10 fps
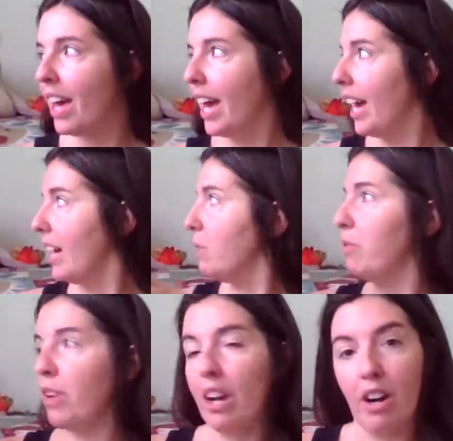and
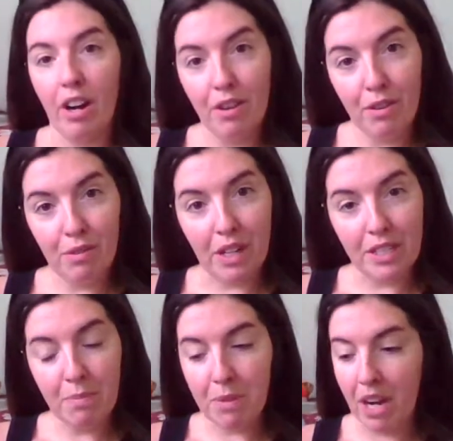we've got our
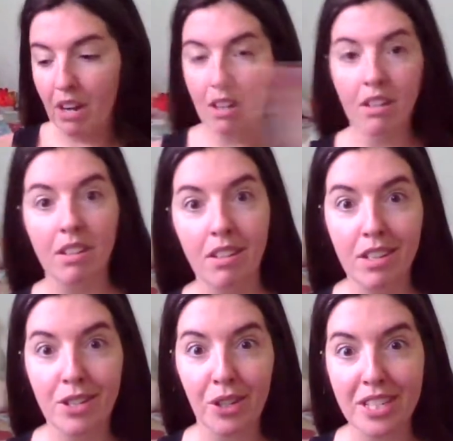friends up there.
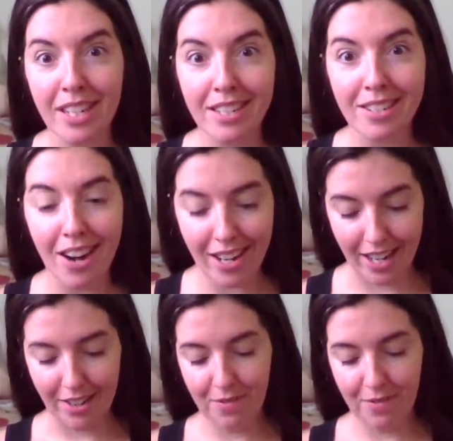So let's get started.